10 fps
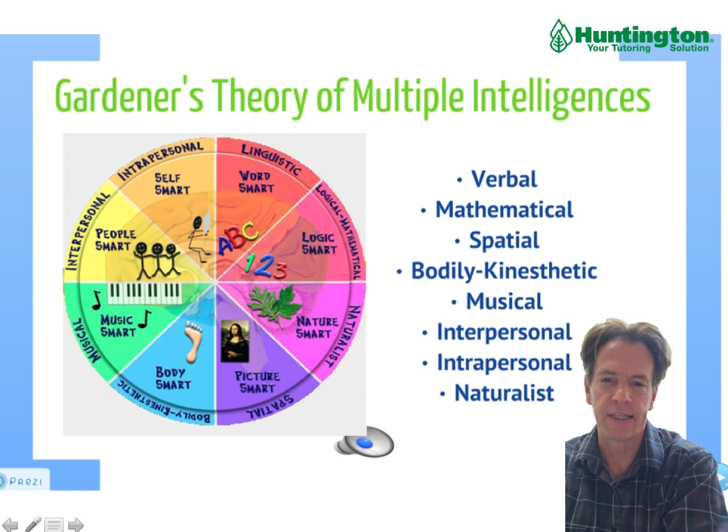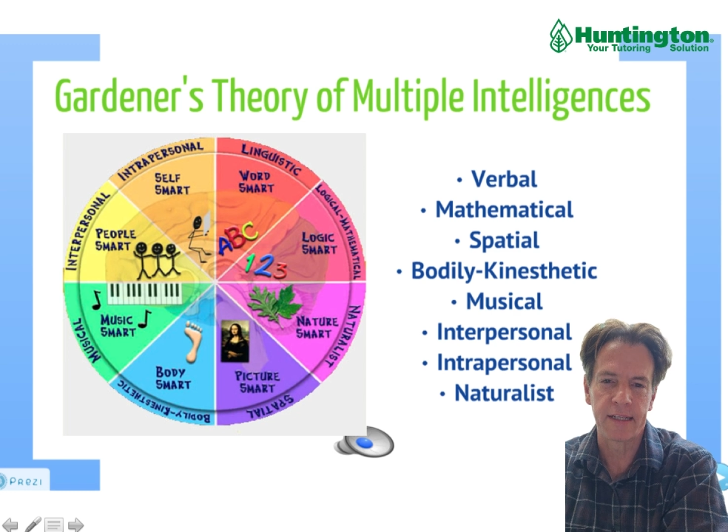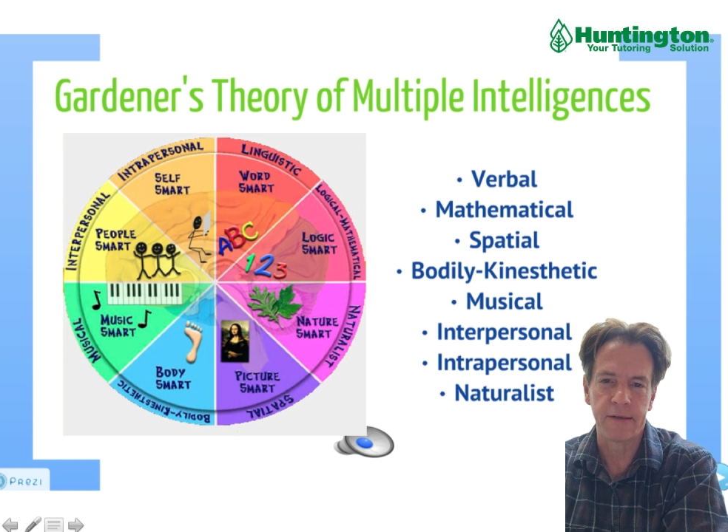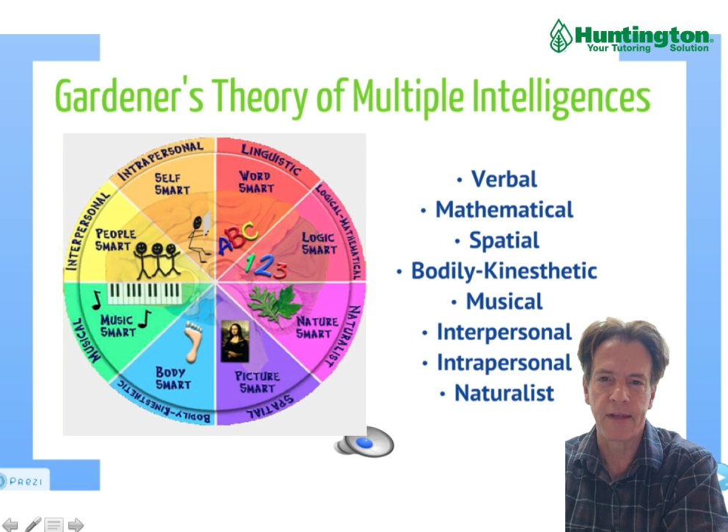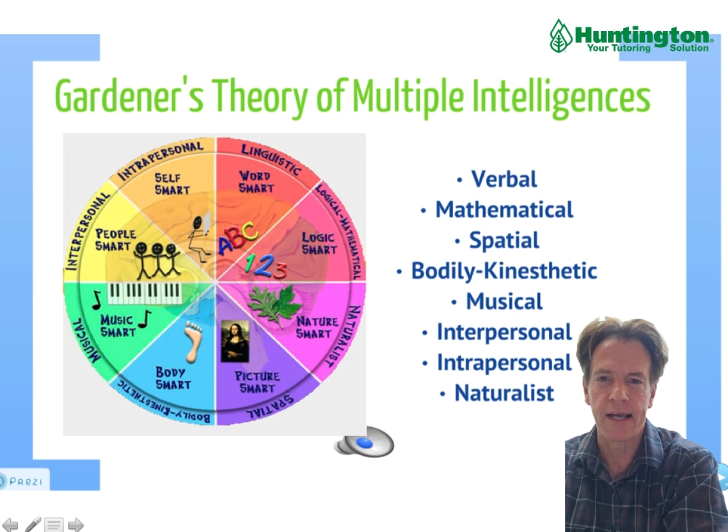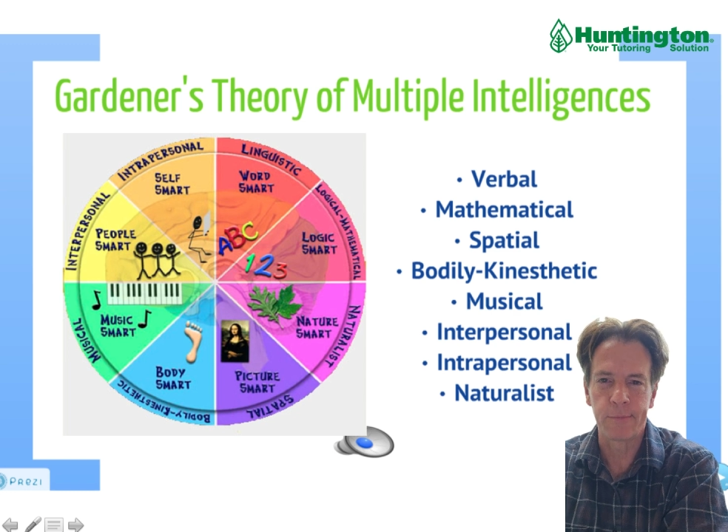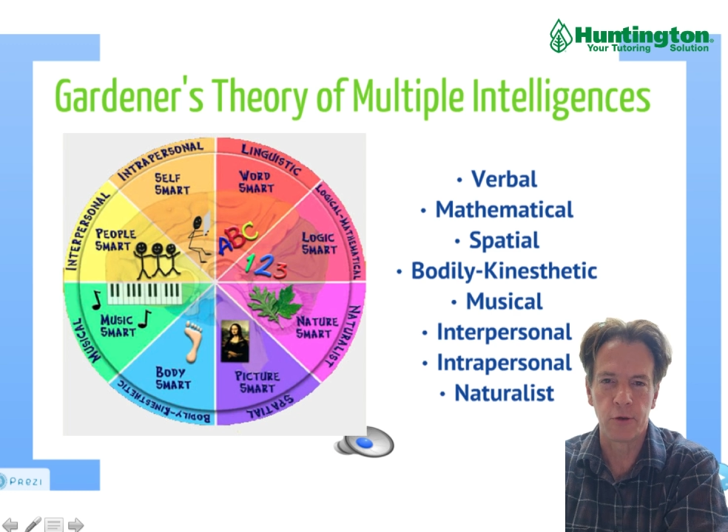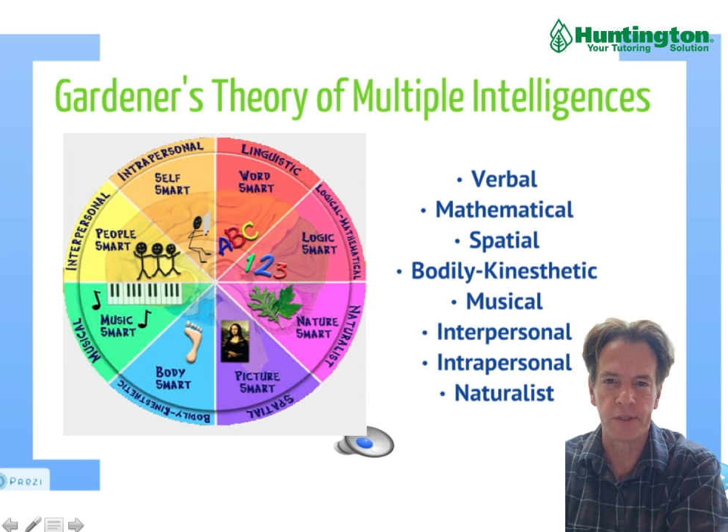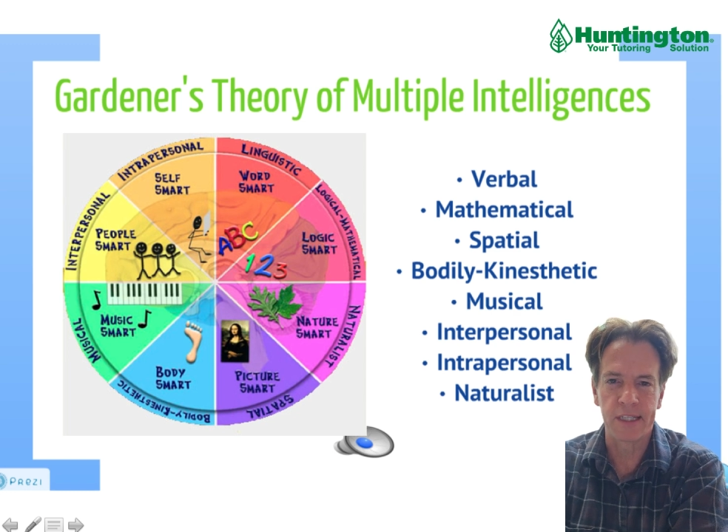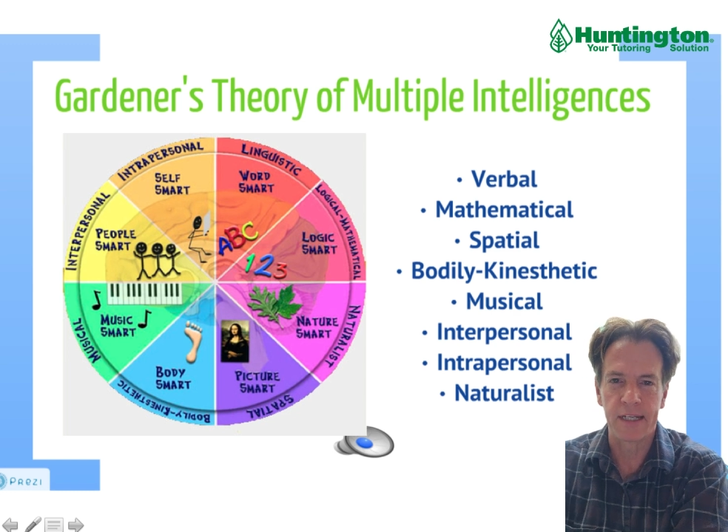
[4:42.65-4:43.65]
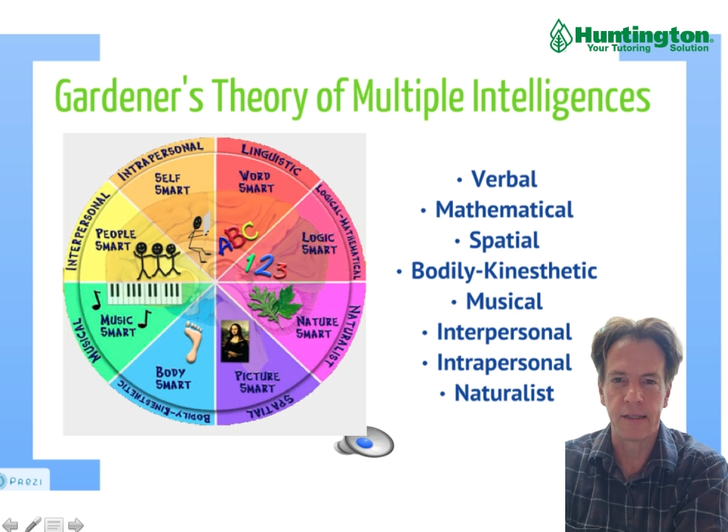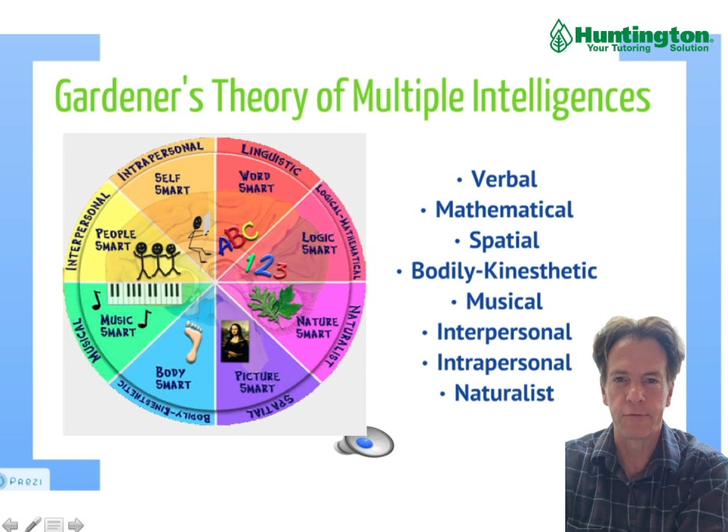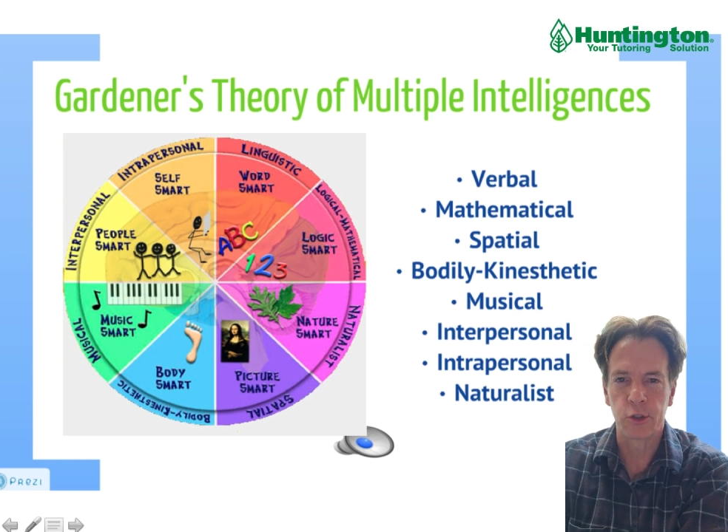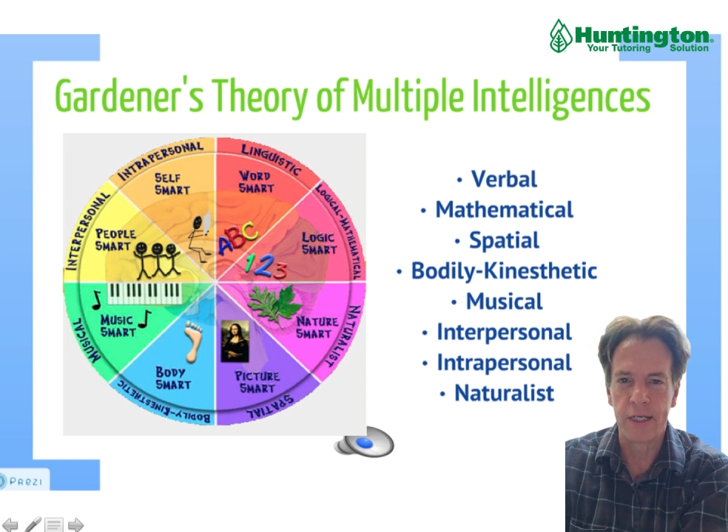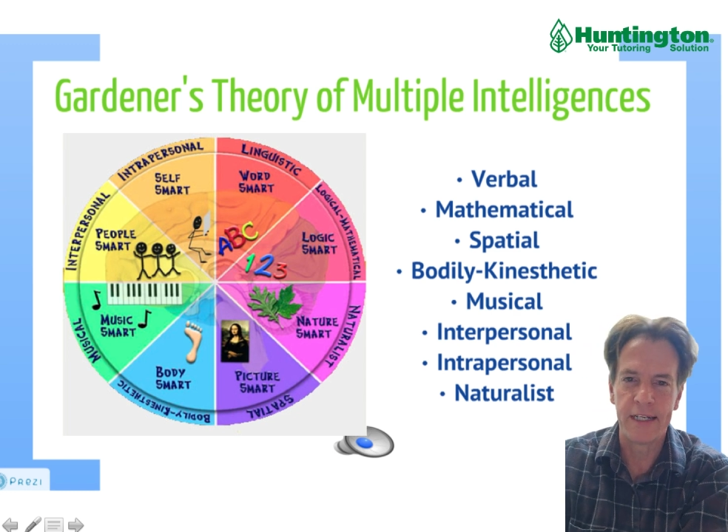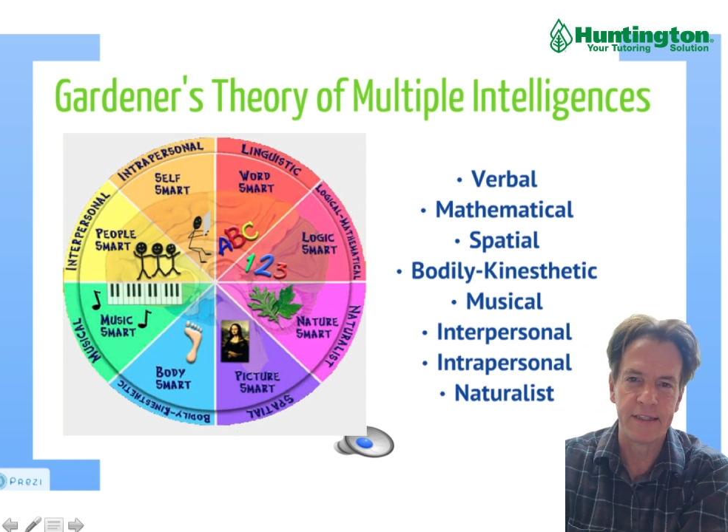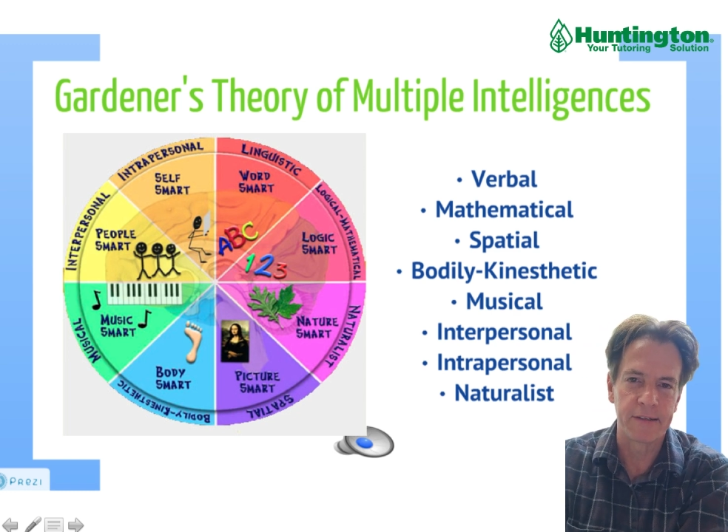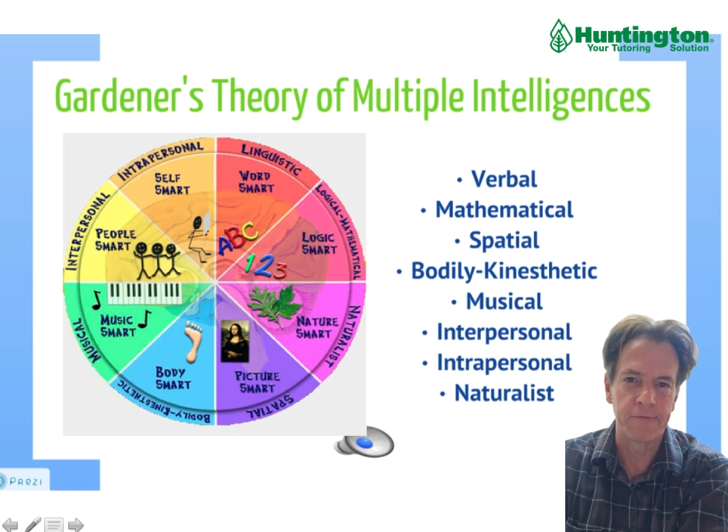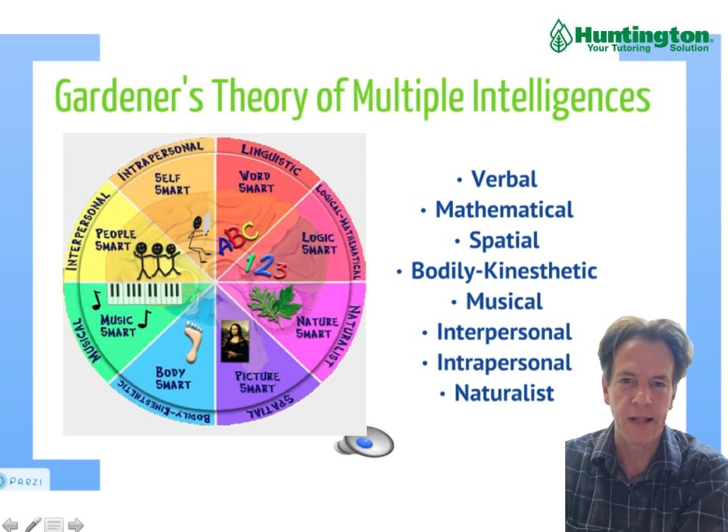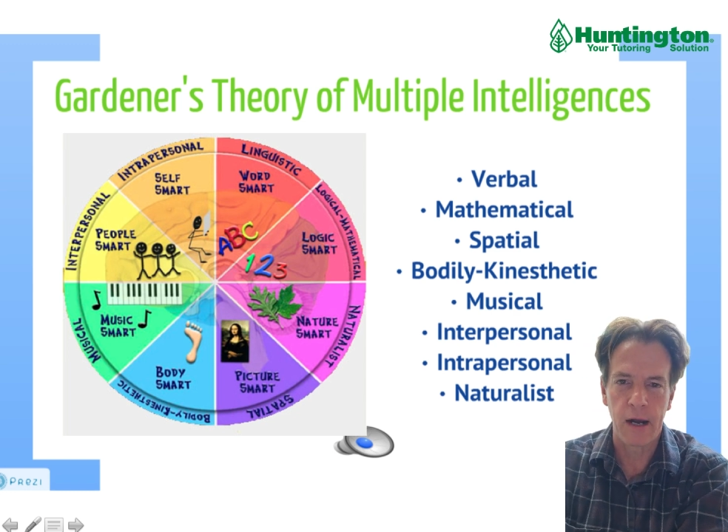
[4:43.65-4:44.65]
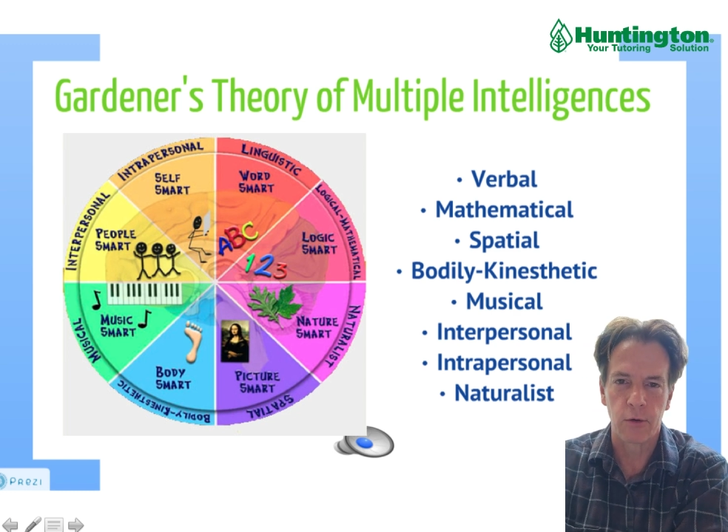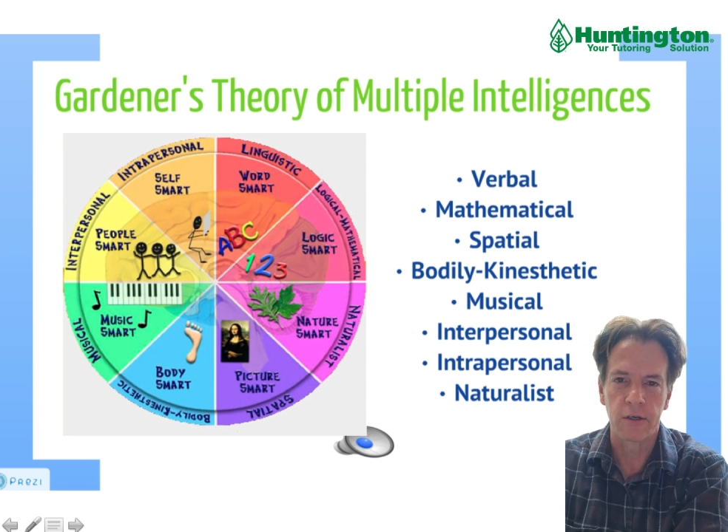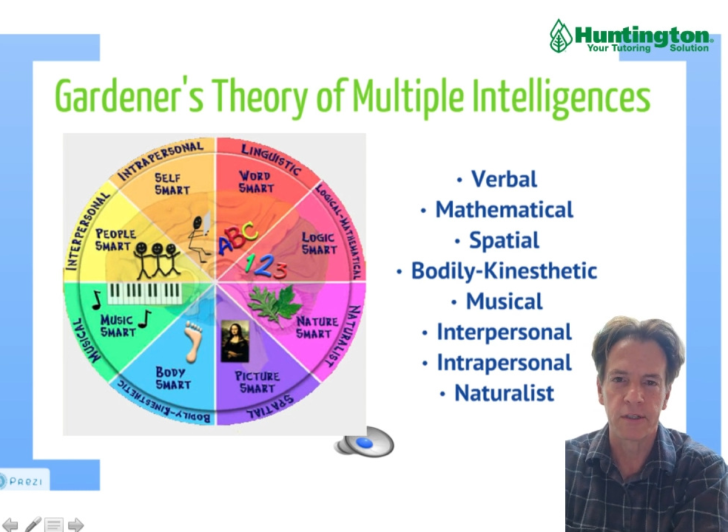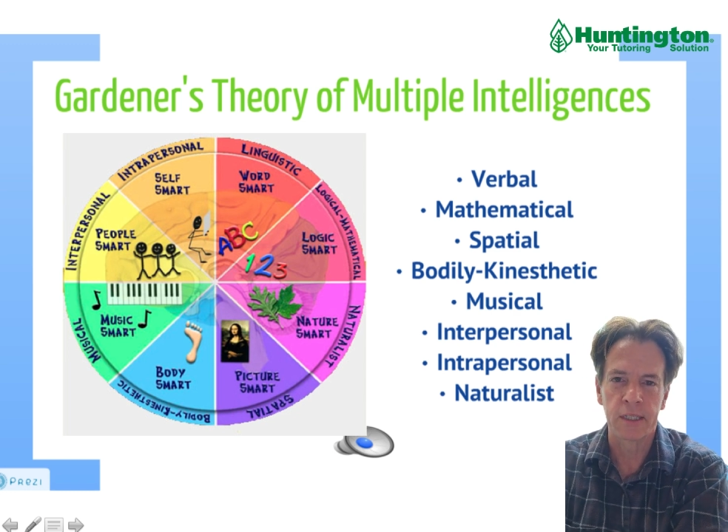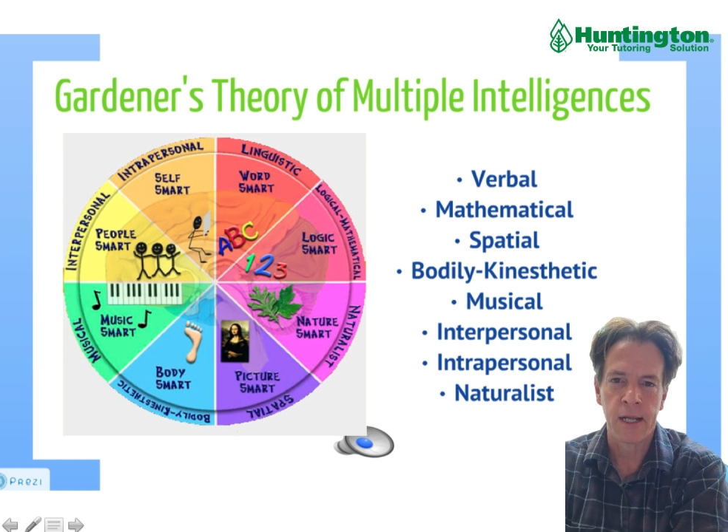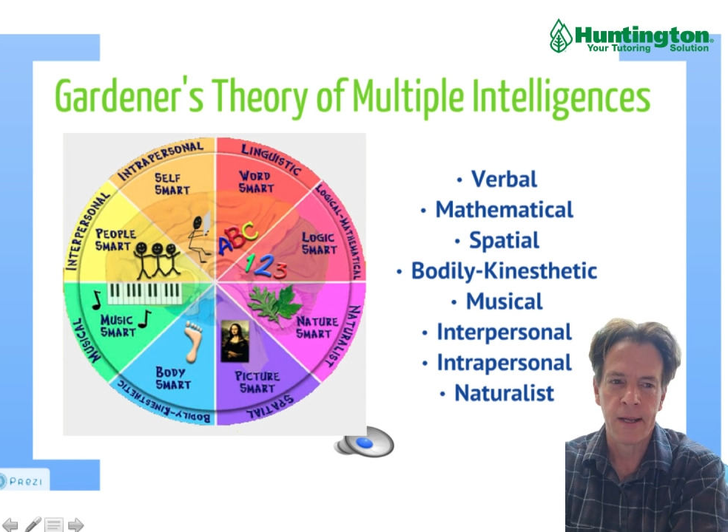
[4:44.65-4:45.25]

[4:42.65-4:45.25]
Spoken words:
They love animals. They love trees and flowers.